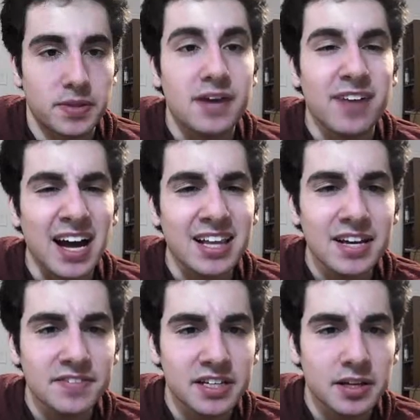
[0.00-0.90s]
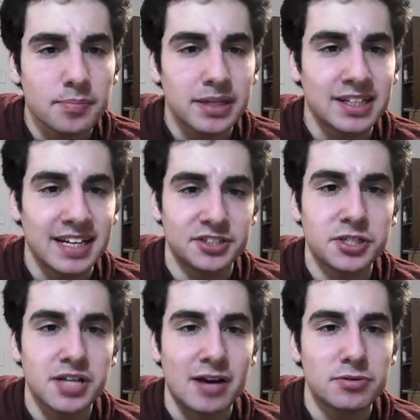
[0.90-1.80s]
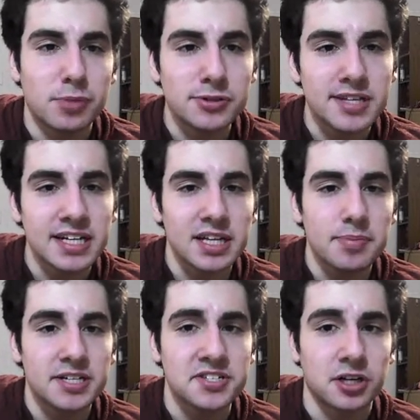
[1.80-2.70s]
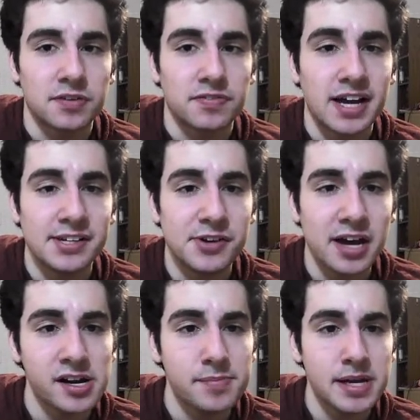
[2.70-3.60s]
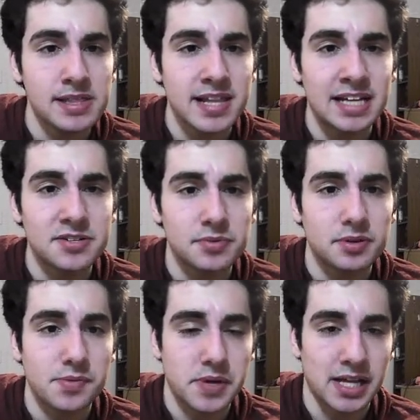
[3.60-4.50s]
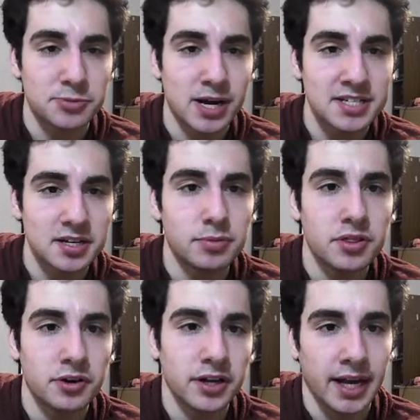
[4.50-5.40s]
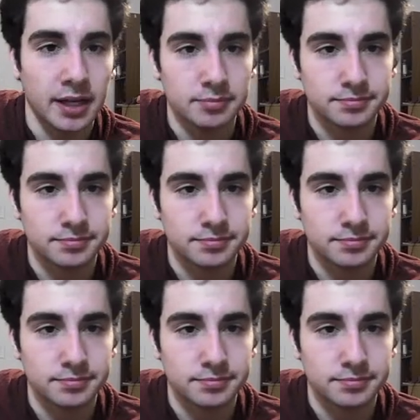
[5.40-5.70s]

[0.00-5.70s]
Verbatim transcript: If I lived in the Middle Ages, I would most likely be a serf. And you gotta admit, that's, that's why it's number 38.